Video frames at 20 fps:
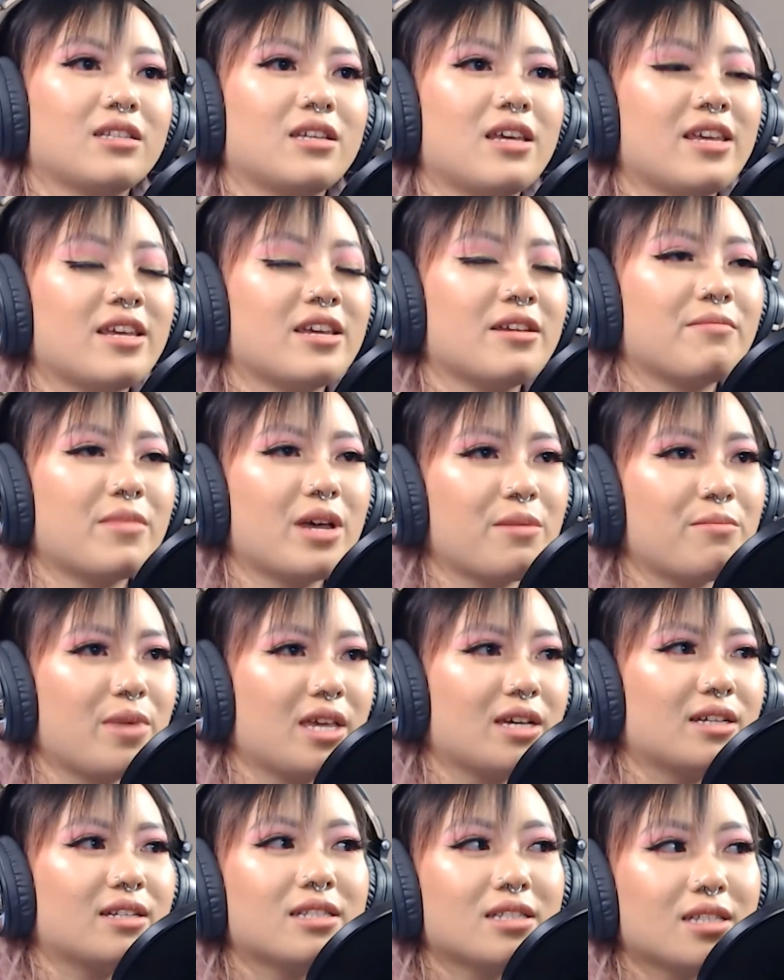And my
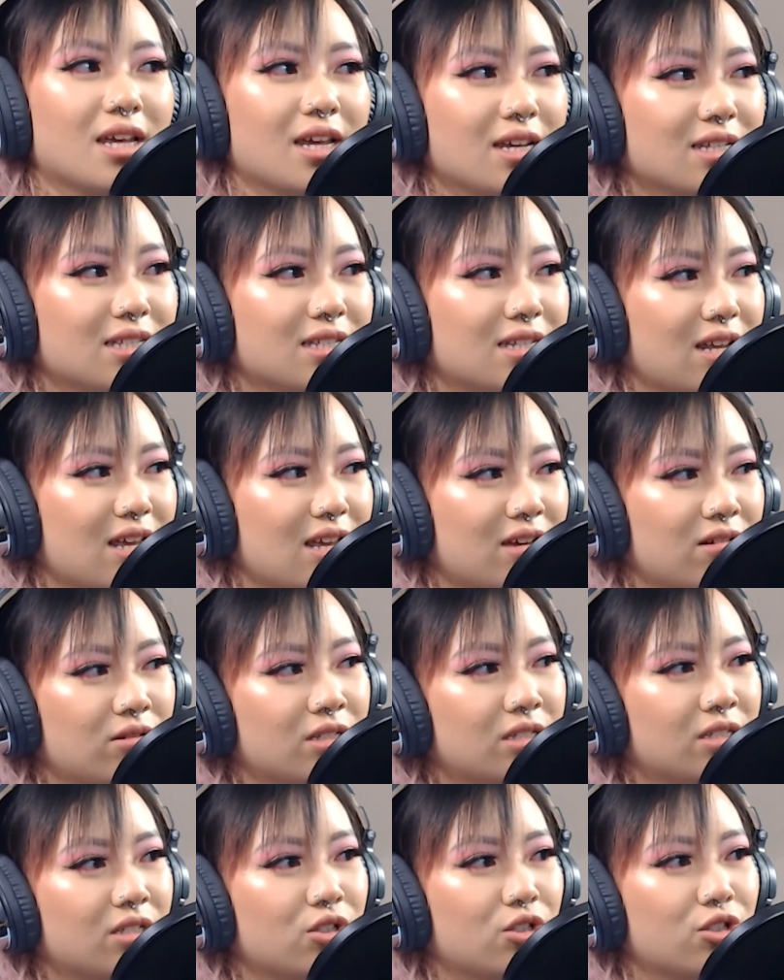band size now
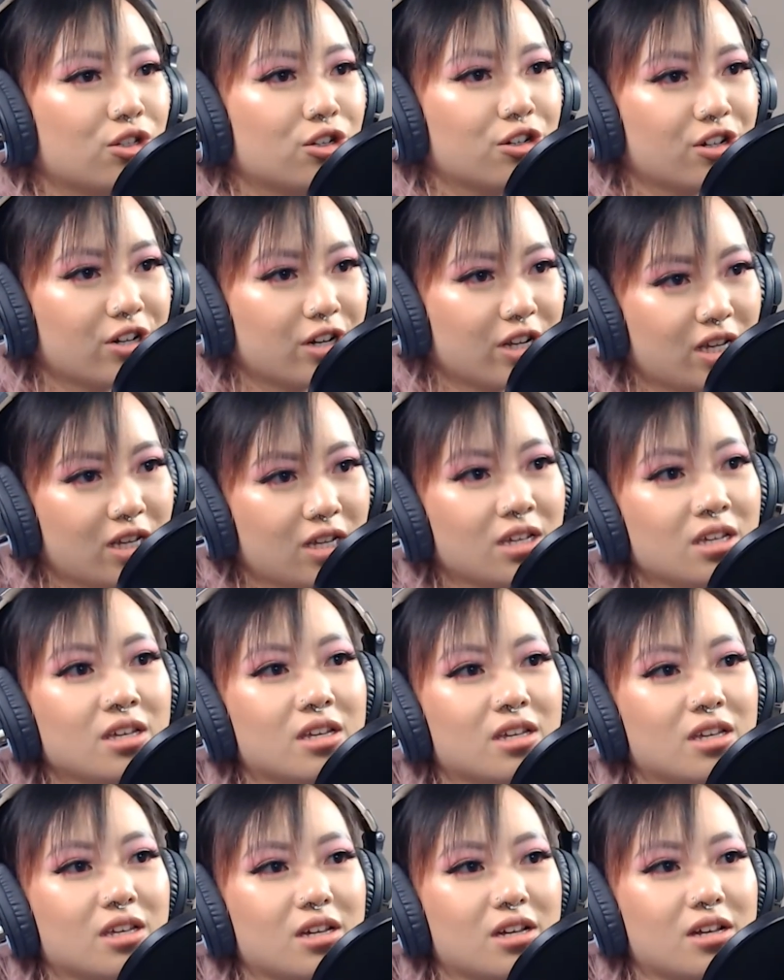is 30.
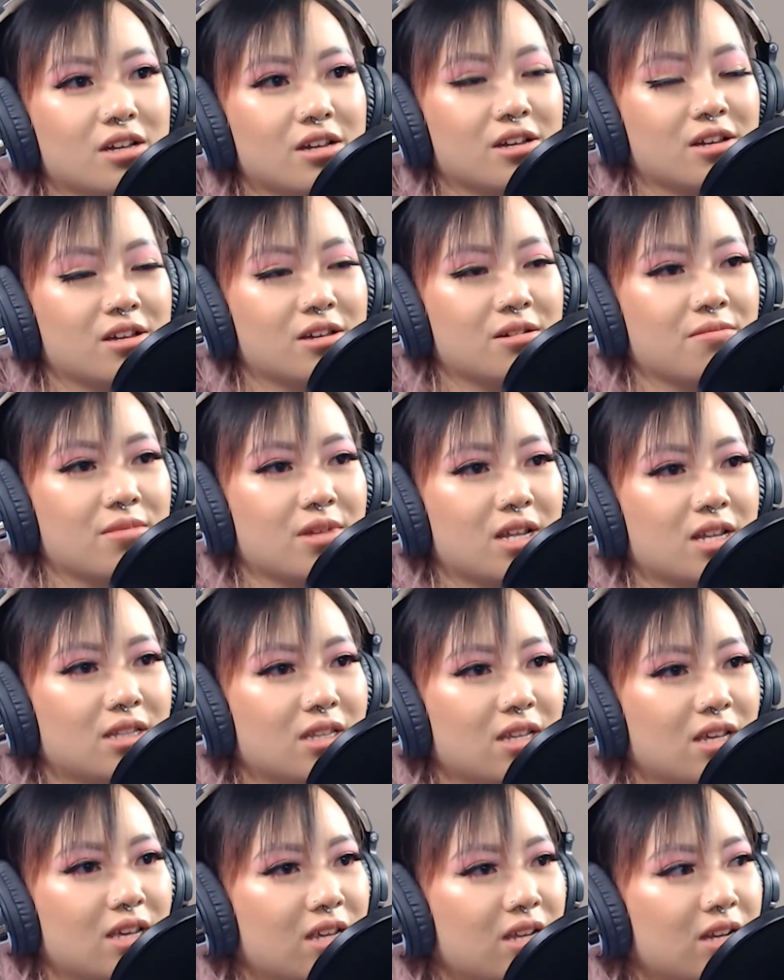And
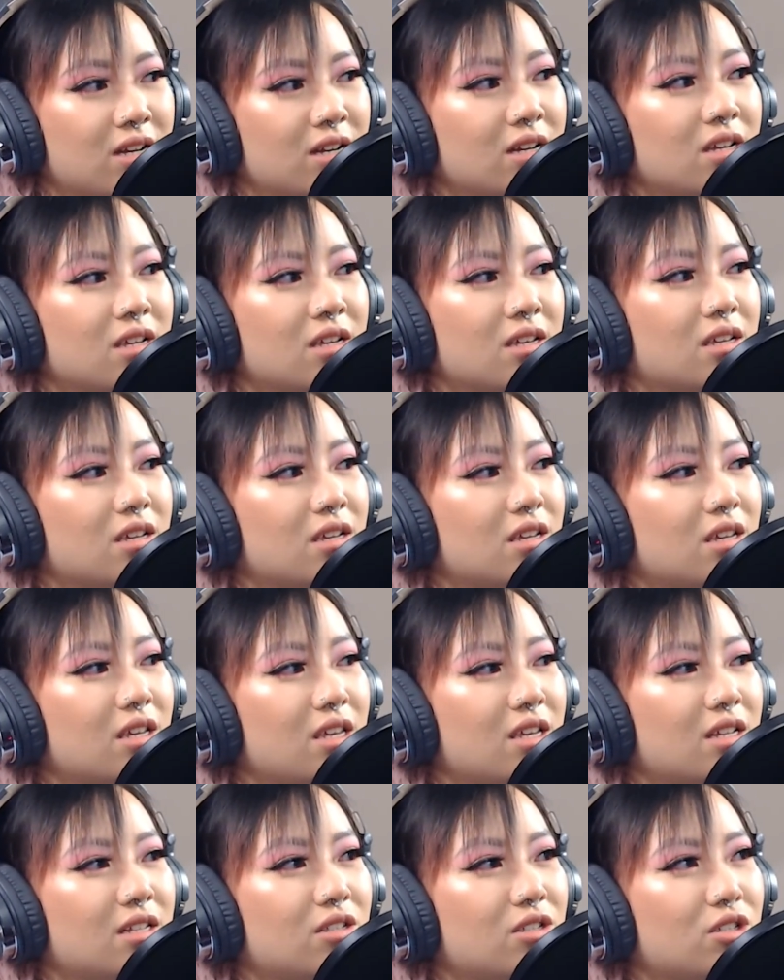then
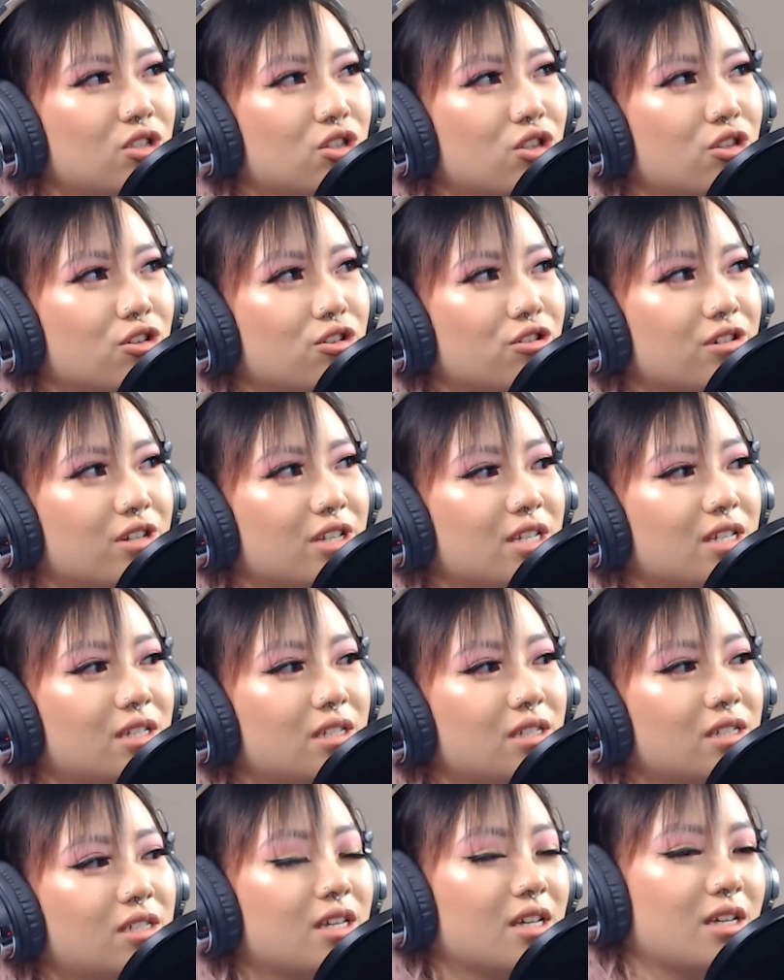it's
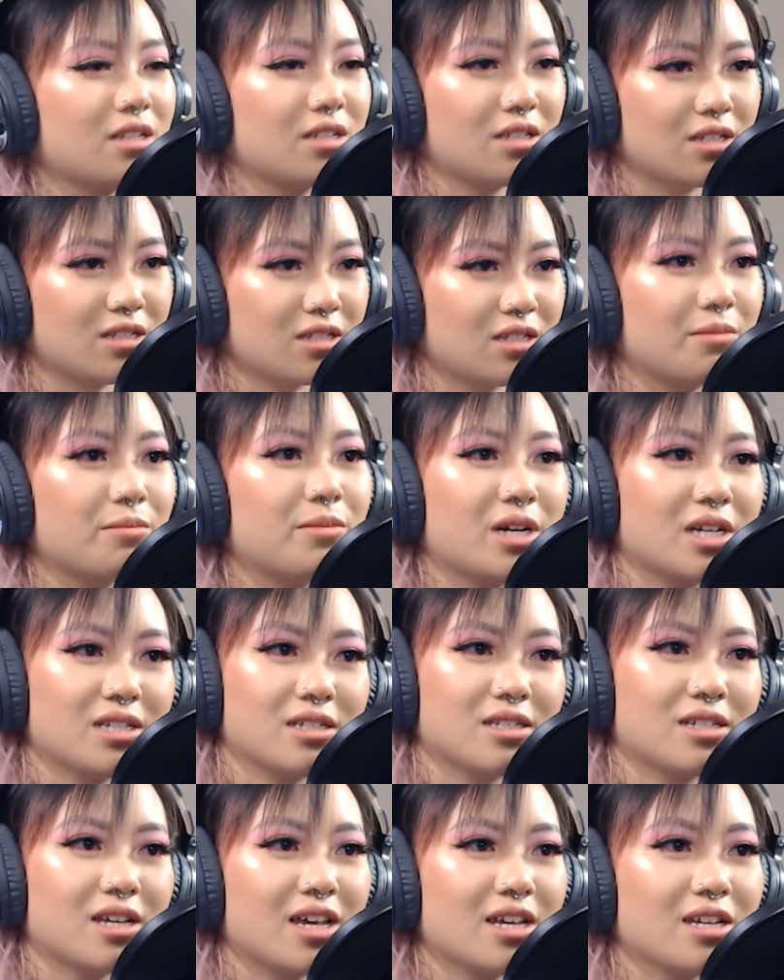36 is the
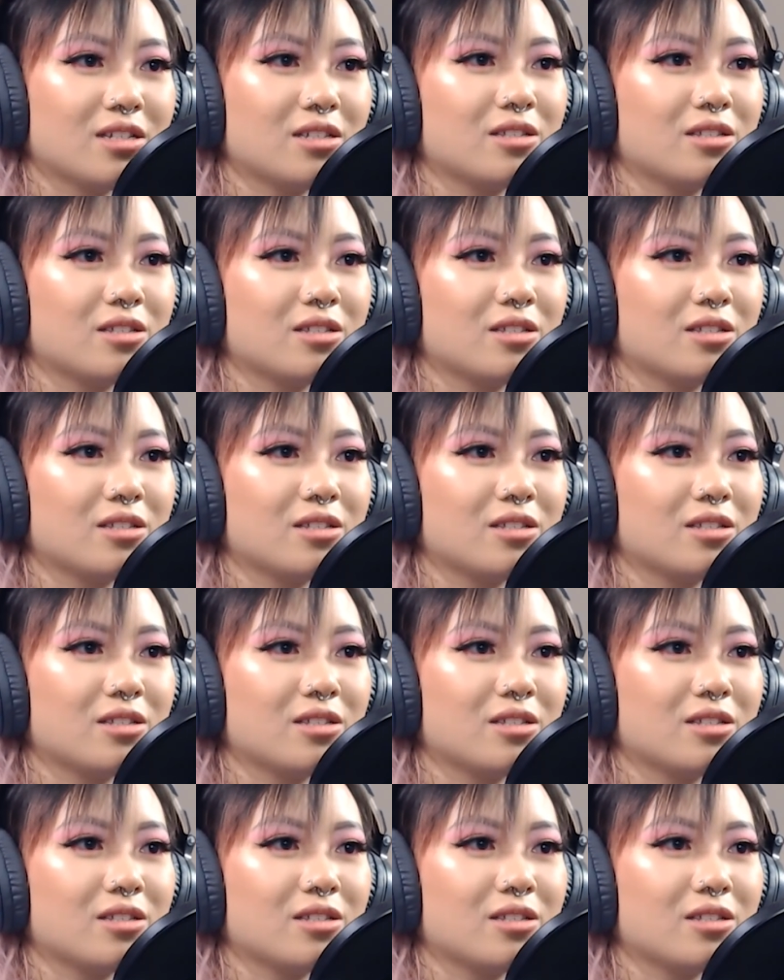bust size.